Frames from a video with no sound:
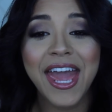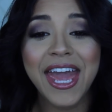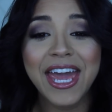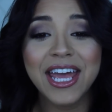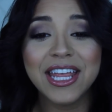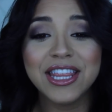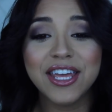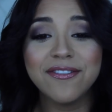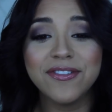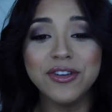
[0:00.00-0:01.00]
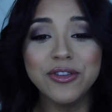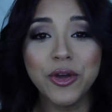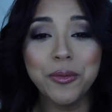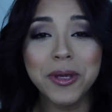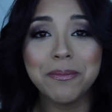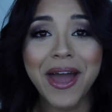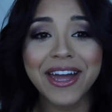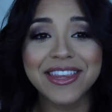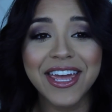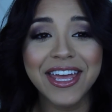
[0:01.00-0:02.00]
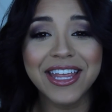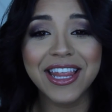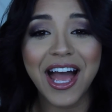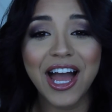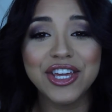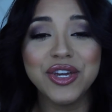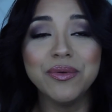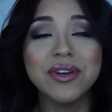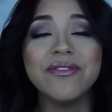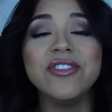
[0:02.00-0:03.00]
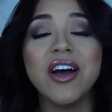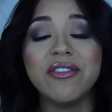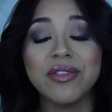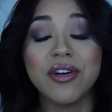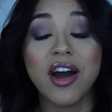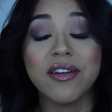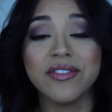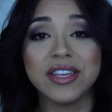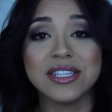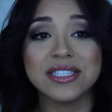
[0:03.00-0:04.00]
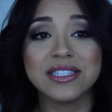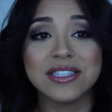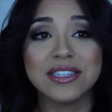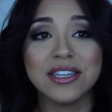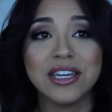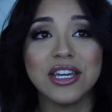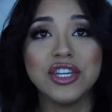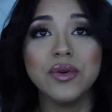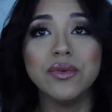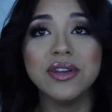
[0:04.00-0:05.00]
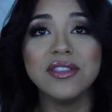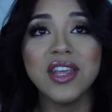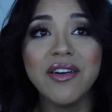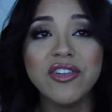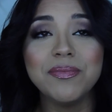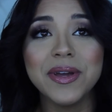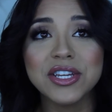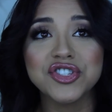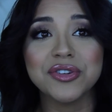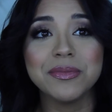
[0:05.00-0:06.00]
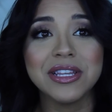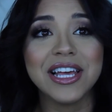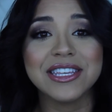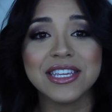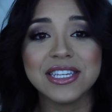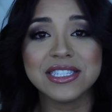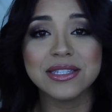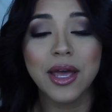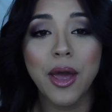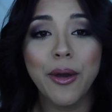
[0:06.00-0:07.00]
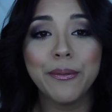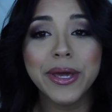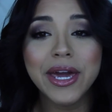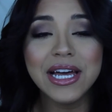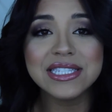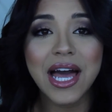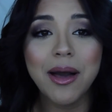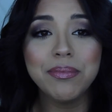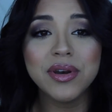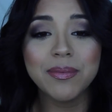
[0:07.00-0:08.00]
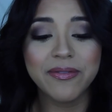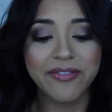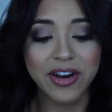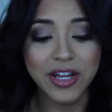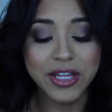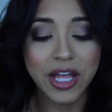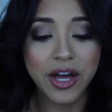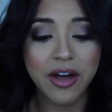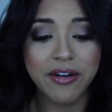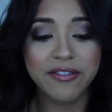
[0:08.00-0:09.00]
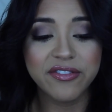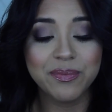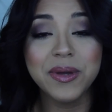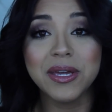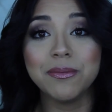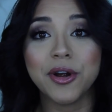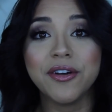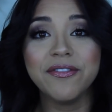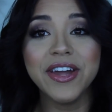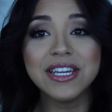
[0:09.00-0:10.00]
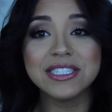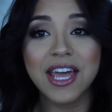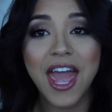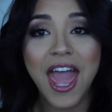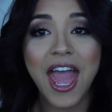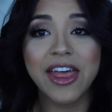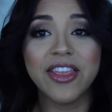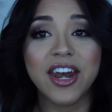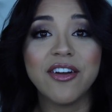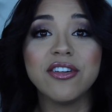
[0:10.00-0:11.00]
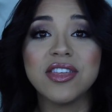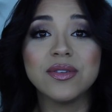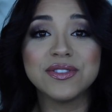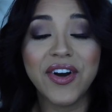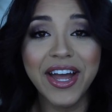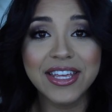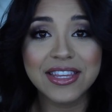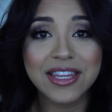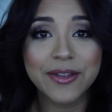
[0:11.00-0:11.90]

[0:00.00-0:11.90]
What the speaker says: And if you knew me back then, you would have never thought of this. You would have never pictured me like this, because I put up a front of being perfect and that everything was fine.